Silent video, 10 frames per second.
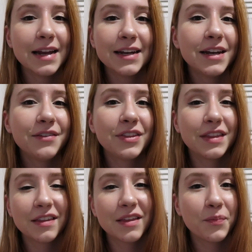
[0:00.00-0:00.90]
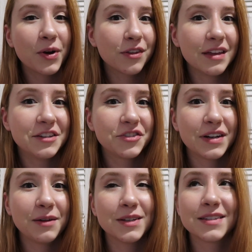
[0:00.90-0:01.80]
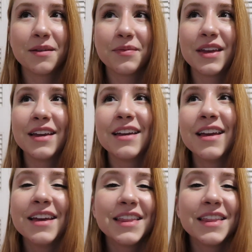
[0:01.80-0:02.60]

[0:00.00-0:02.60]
and I didn't even think that birth injury was something